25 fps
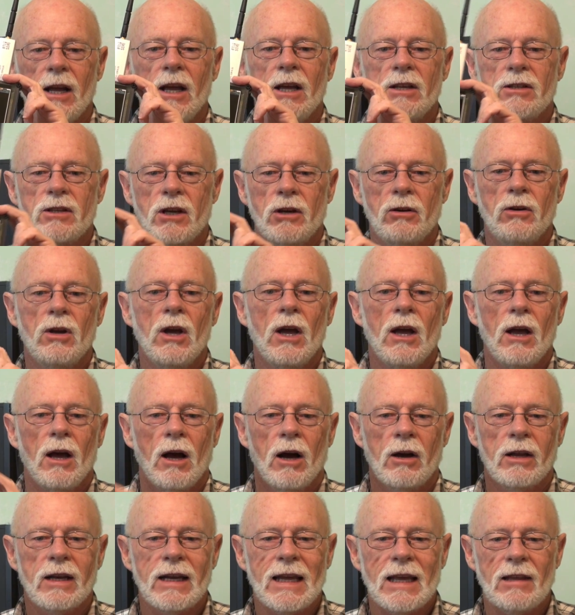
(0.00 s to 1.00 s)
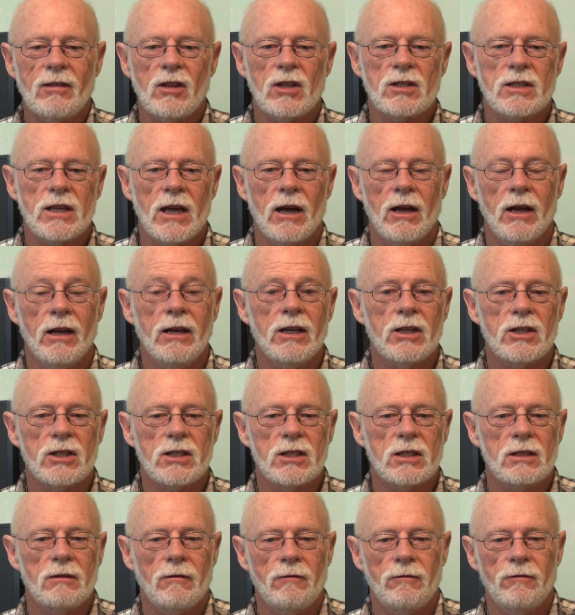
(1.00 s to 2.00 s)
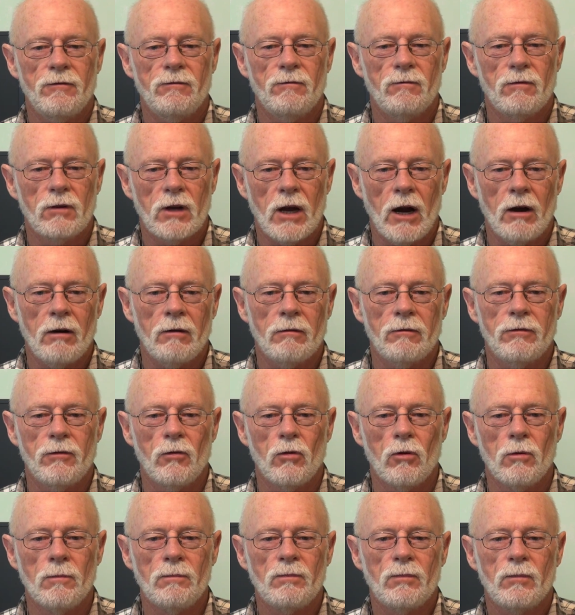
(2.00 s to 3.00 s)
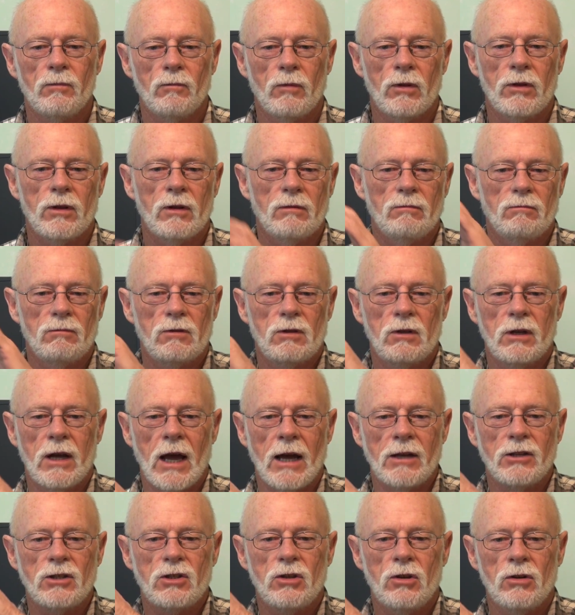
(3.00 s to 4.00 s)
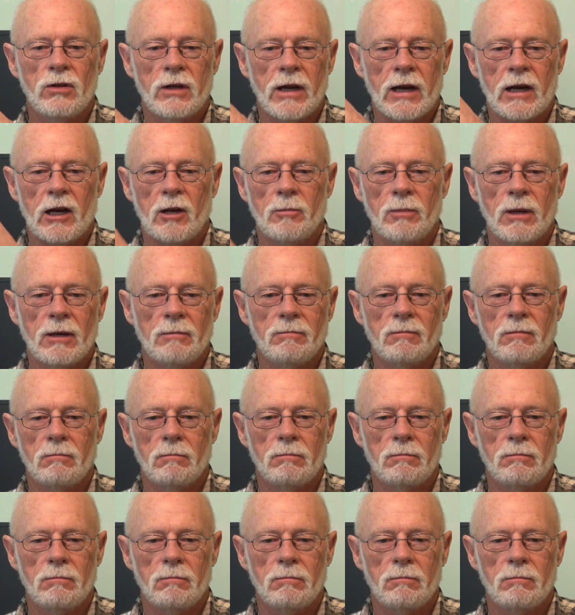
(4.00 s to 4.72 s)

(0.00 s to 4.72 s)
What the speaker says: So I'm going to get this out in its current form with the gains turned down a little bit,